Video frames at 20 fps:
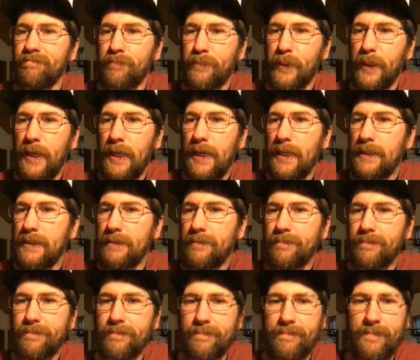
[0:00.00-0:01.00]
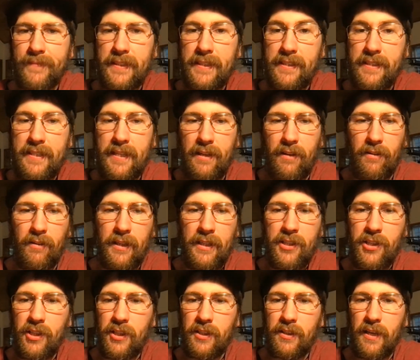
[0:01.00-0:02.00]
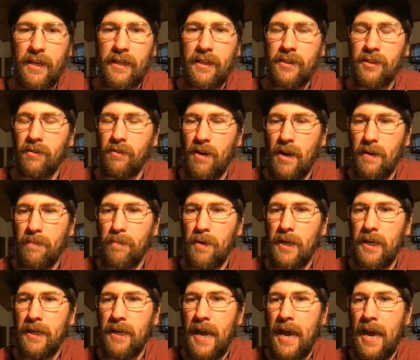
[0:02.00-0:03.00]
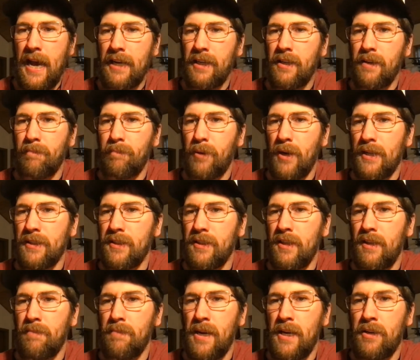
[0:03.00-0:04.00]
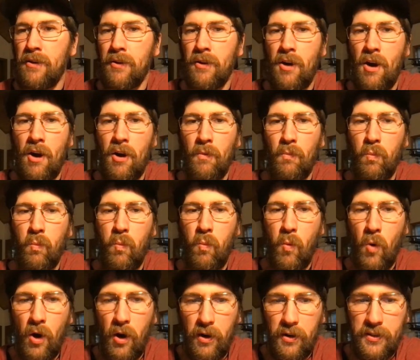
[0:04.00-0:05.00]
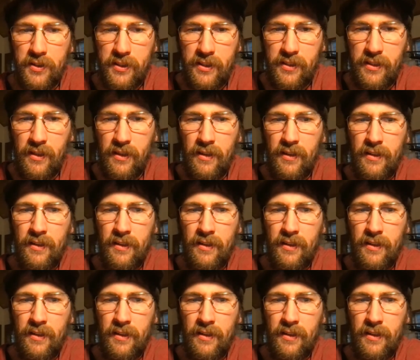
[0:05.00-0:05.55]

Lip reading: But still, it's just like, it's a lot of money to add complexity and make your car worse,